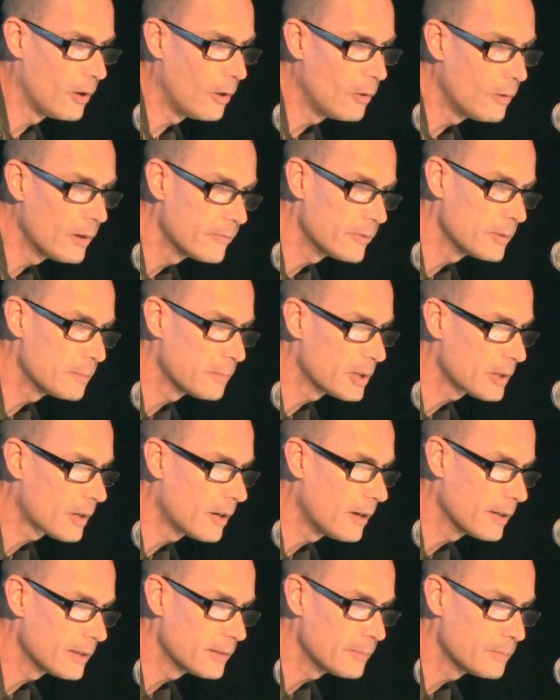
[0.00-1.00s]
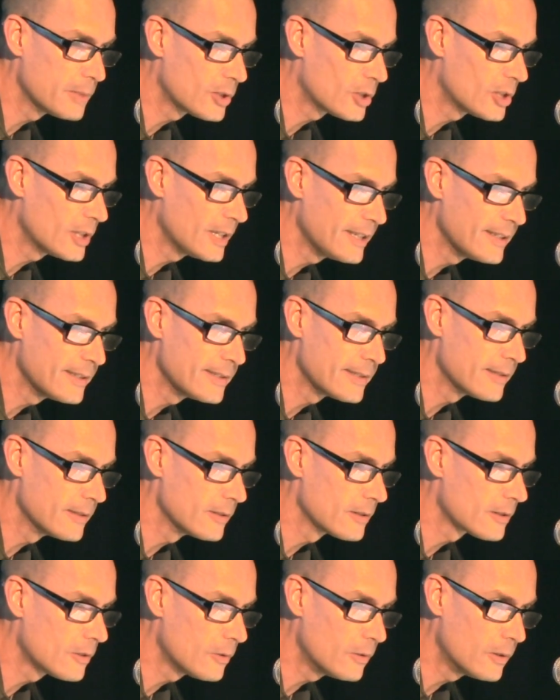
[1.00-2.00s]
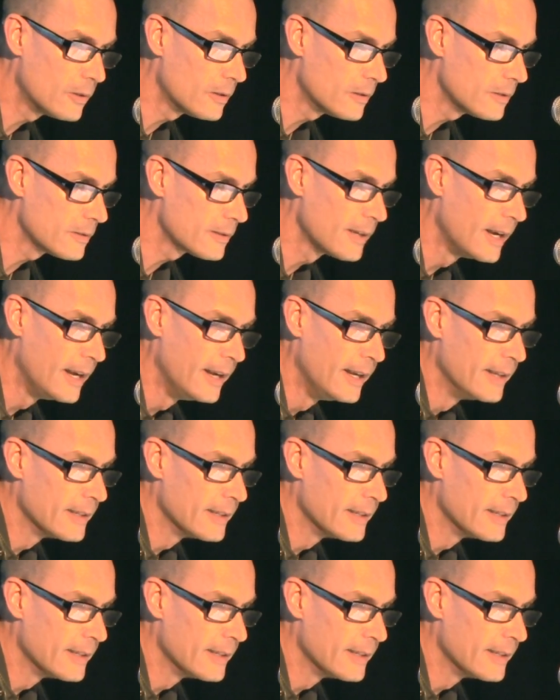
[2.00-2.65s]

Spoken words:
Oh, if you put condom machines in schools,